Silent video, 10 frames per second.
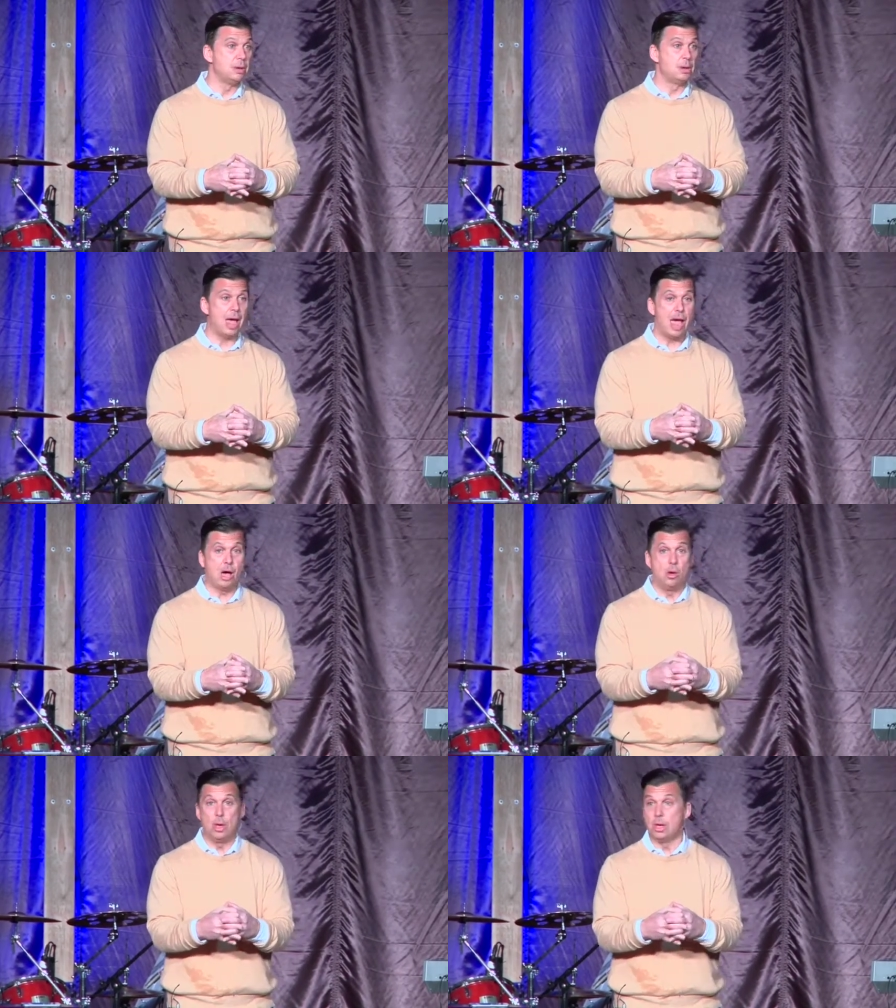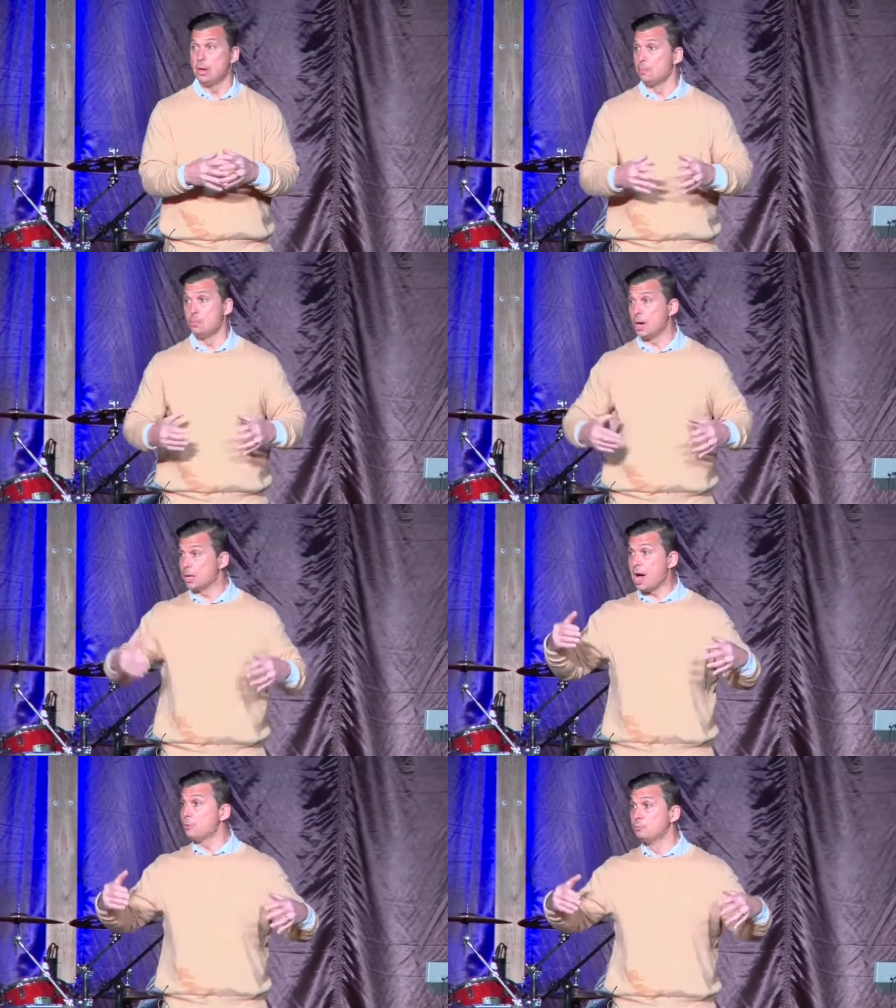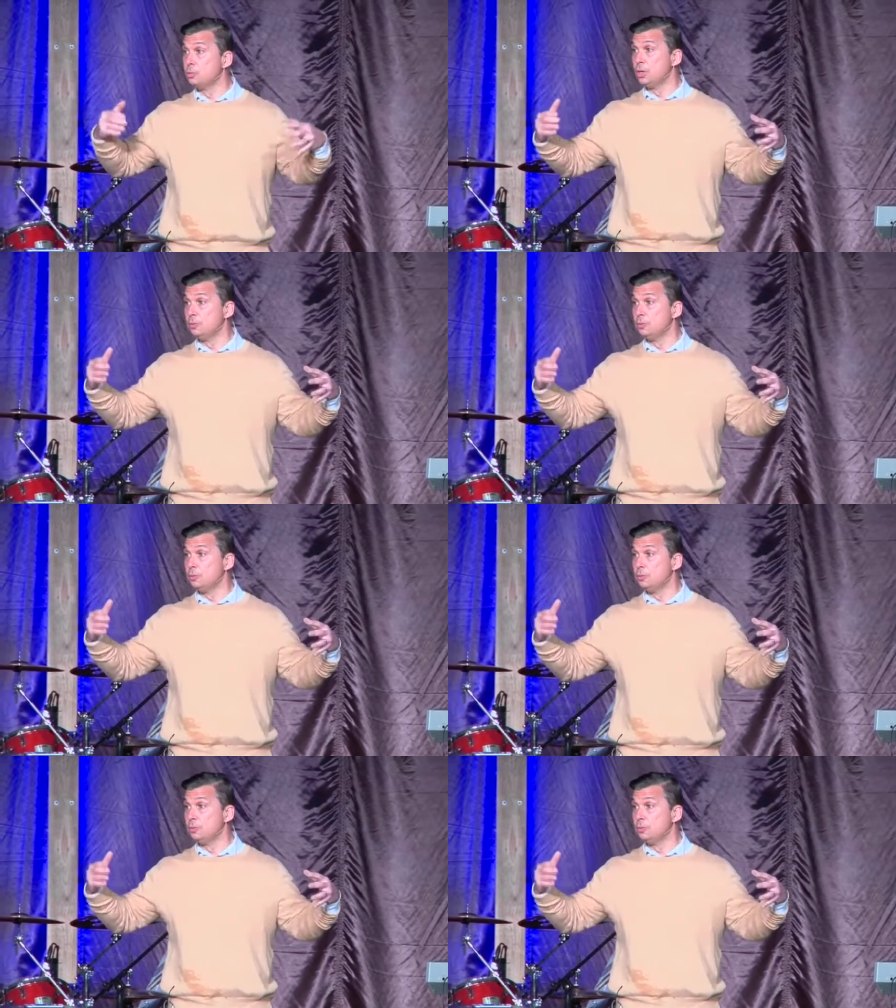how what God really,